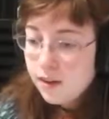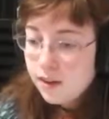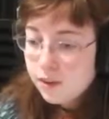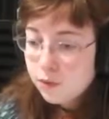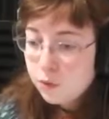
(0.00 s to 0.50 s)

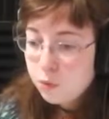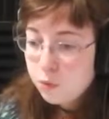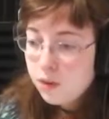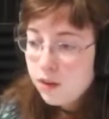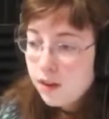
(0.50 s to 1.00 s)
That's
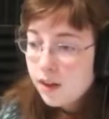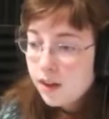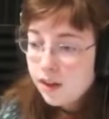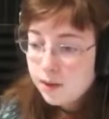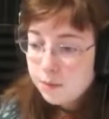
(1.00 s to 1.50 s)
cool.
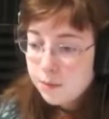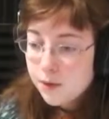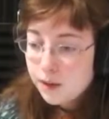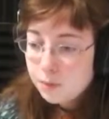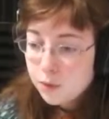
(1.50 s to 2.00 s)
Um,
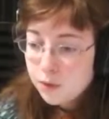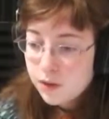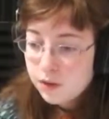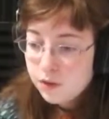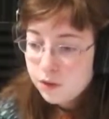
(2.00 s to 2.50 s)
I'm
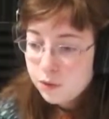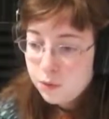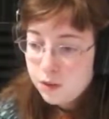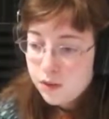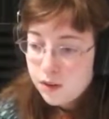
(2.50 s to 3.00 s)
going
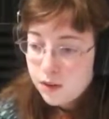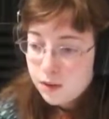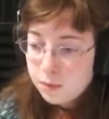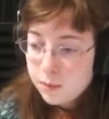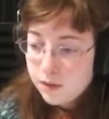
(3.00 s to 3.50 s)
to
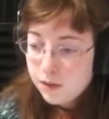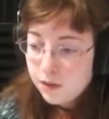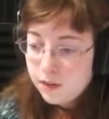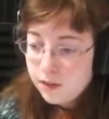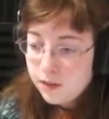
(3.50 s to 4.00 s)

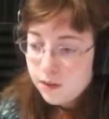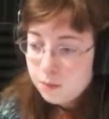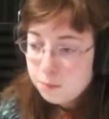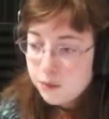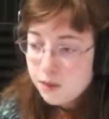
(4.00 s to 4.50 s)
build
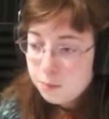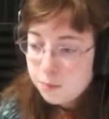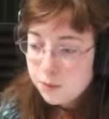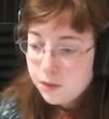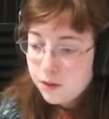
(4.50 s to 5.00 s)
some
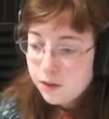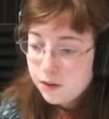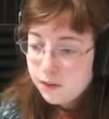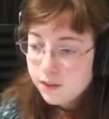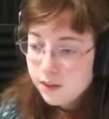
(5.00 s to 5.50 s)
people
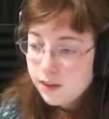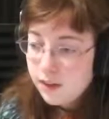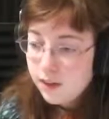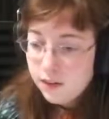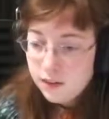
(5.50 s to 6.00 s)
over
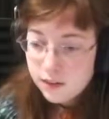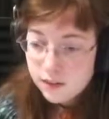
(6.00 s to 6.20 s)
here.